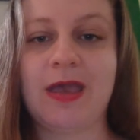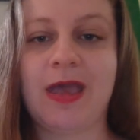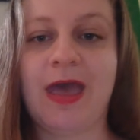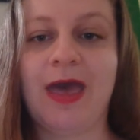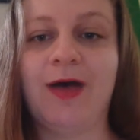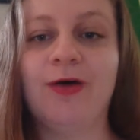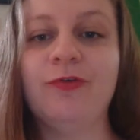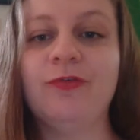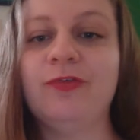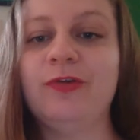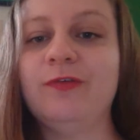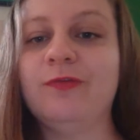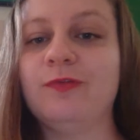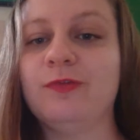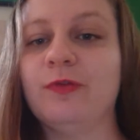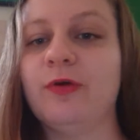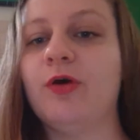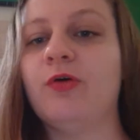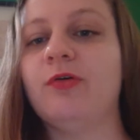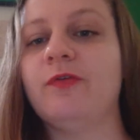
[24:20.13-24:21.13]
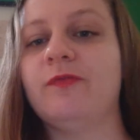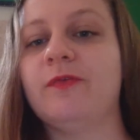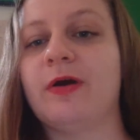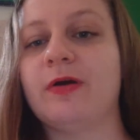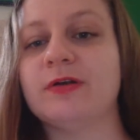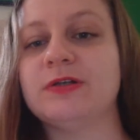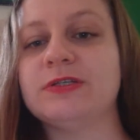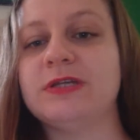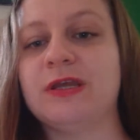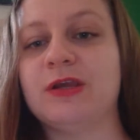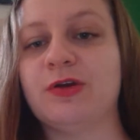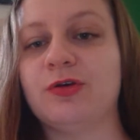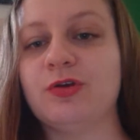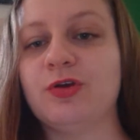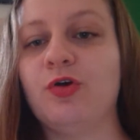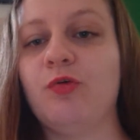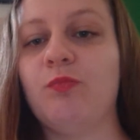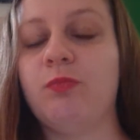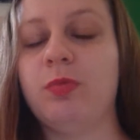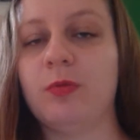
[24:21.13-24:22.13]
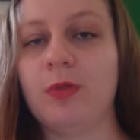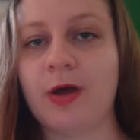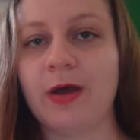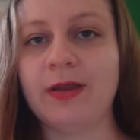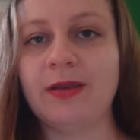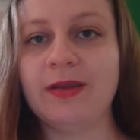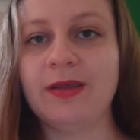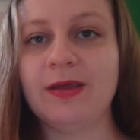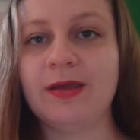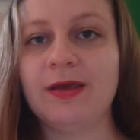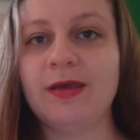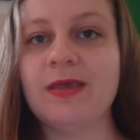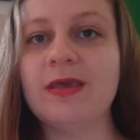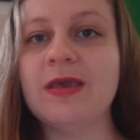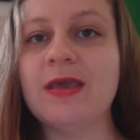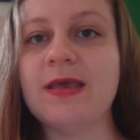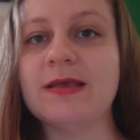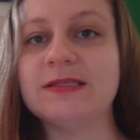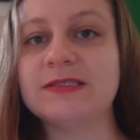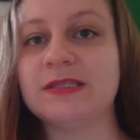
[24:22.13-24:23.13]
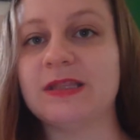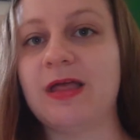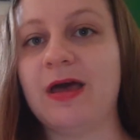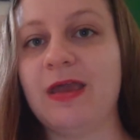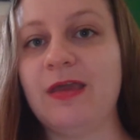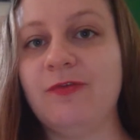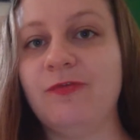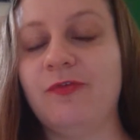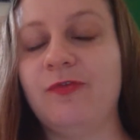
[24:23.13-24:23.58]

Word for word: healthy flow of arterial blood is life.